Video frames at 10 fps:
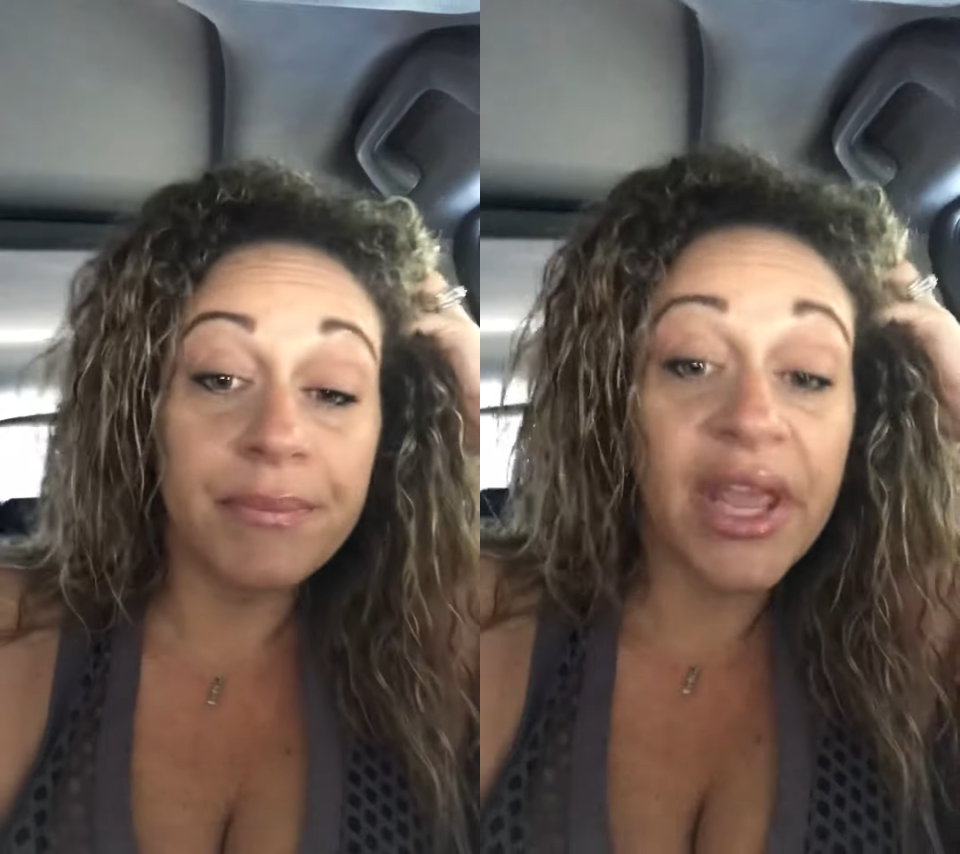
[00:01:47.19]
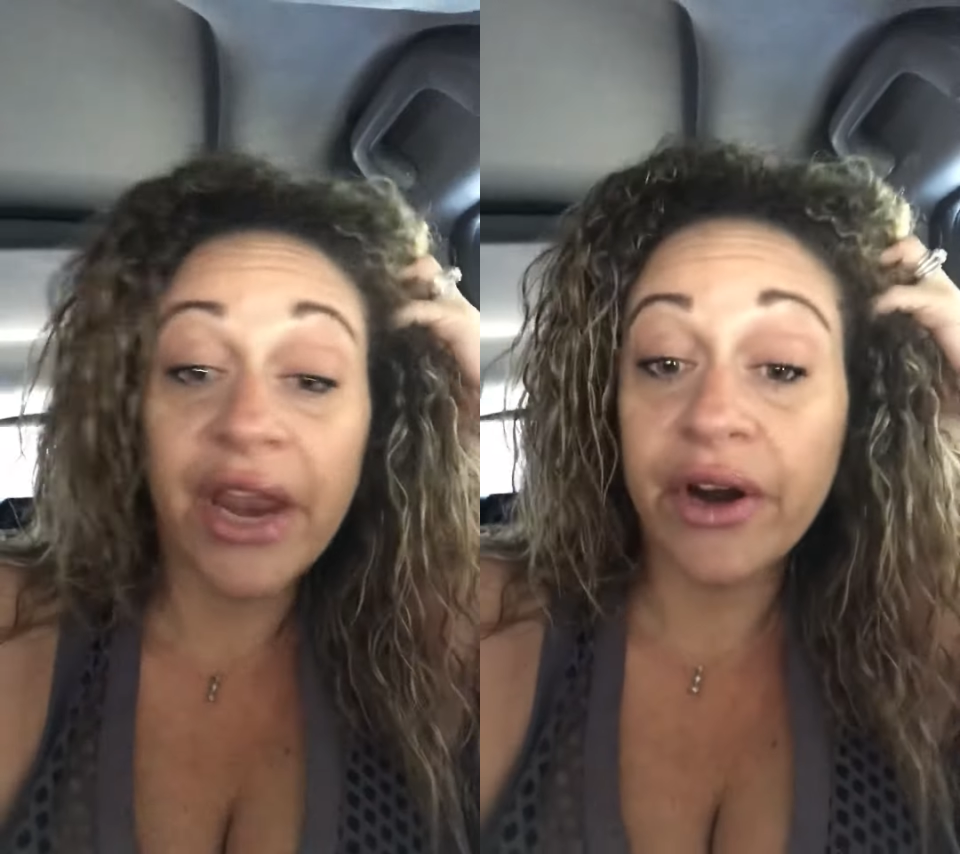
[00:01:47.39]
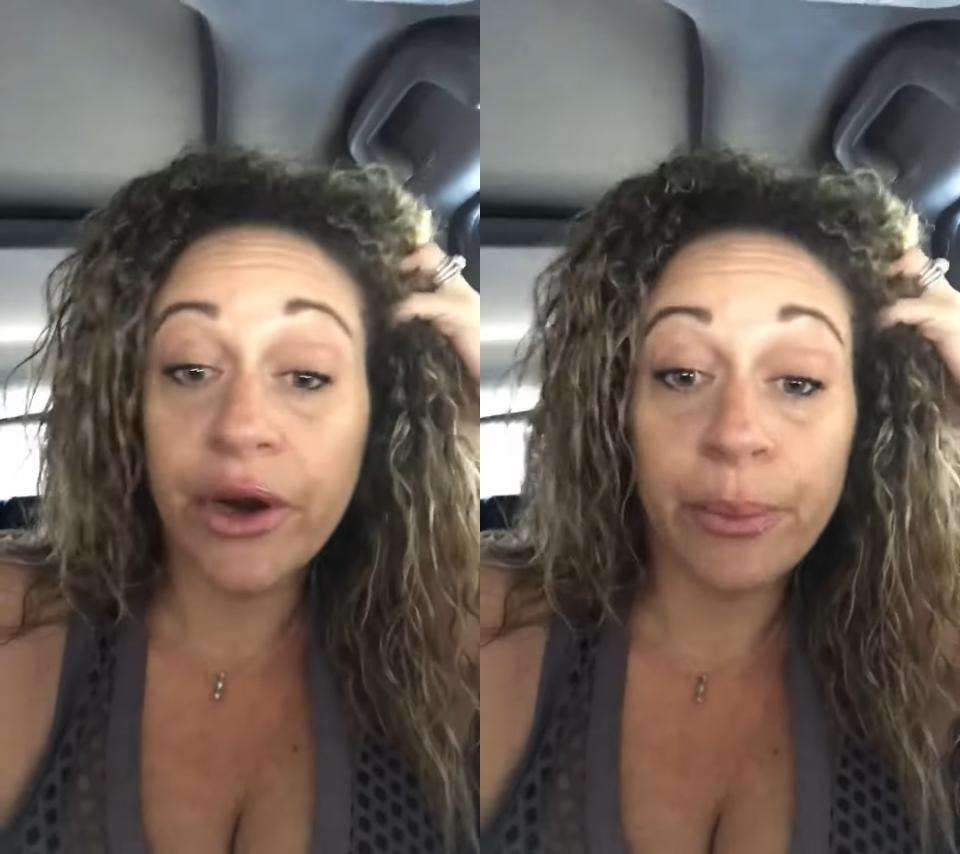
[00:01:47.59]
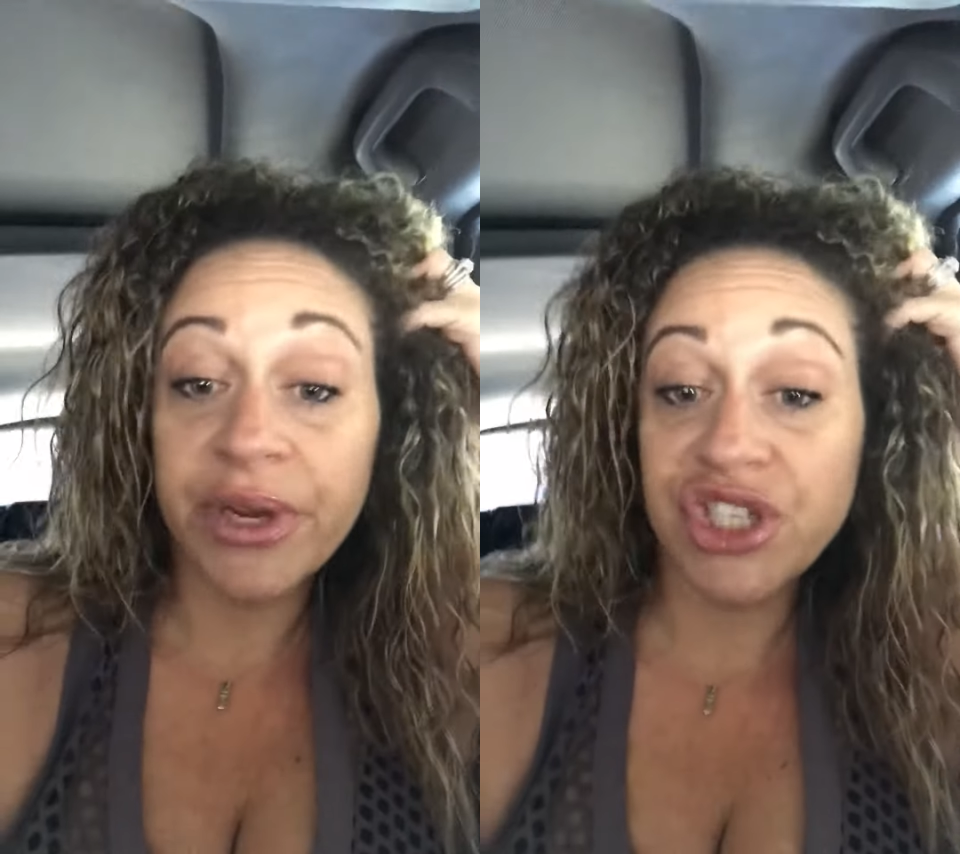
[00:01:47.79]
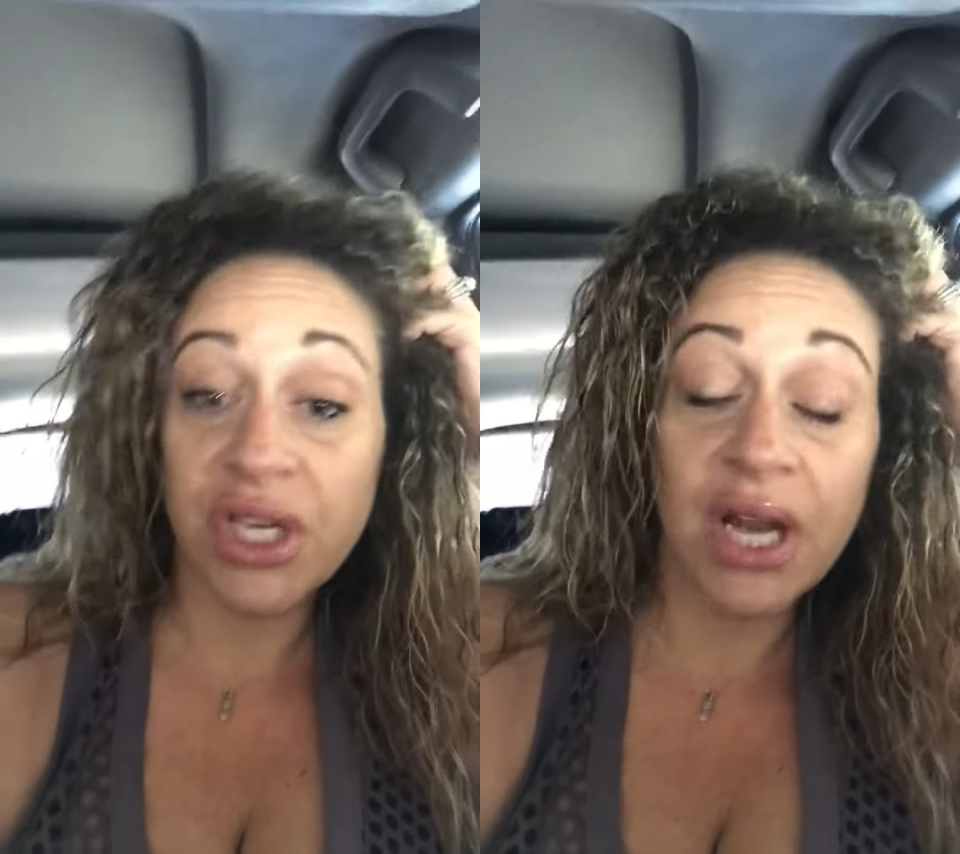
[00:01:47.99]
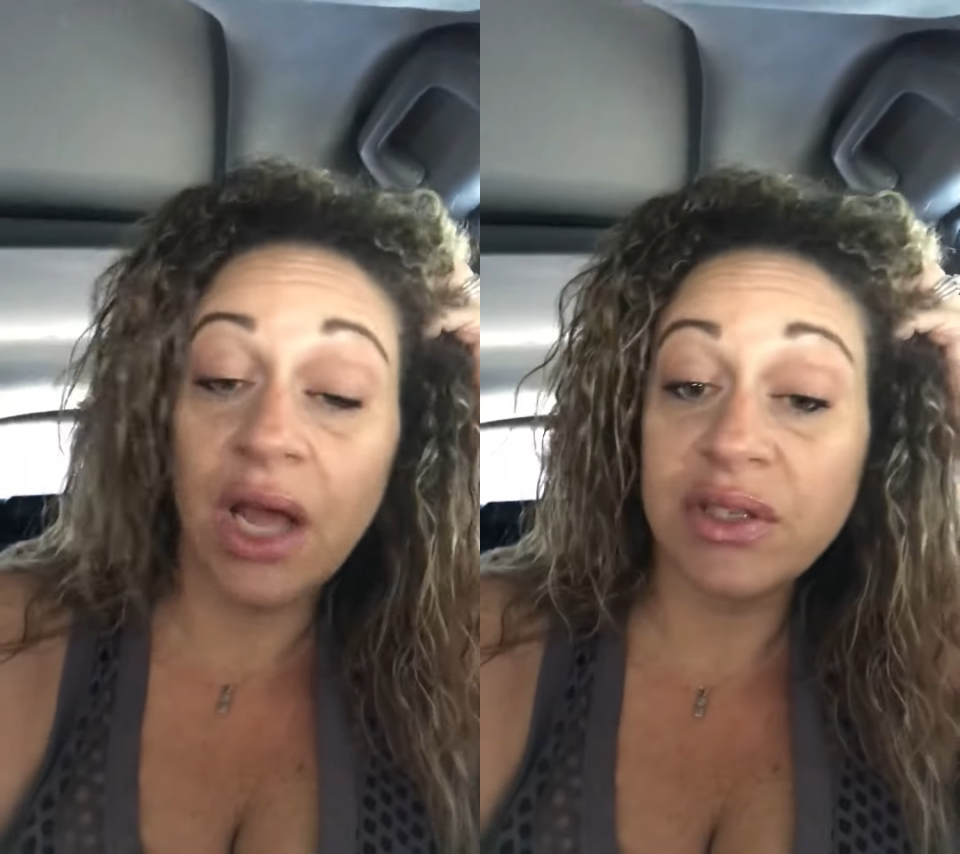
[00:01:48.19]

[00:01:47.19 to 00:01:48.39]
carrier pigeon